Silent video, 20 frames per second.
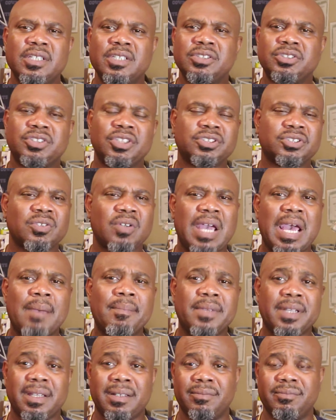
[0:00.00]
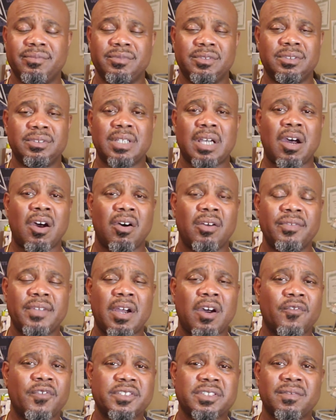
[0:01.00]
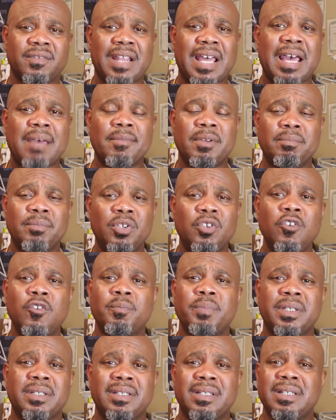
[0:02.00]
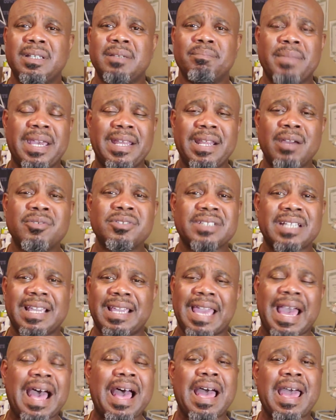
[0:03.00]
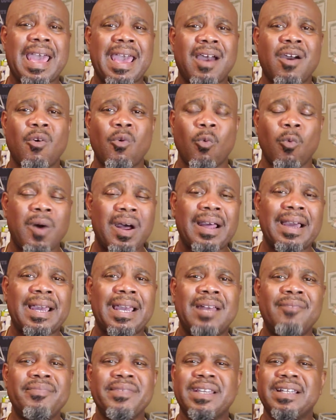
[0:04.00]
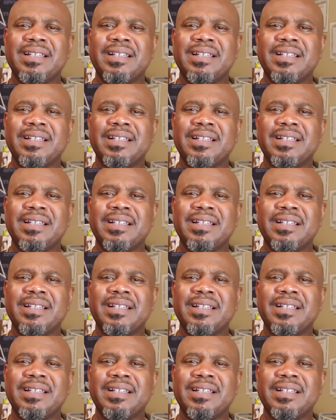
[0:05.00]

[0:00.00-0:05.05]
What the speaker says: just so happened the offensive lineman moved, but man, there was a guy out wide.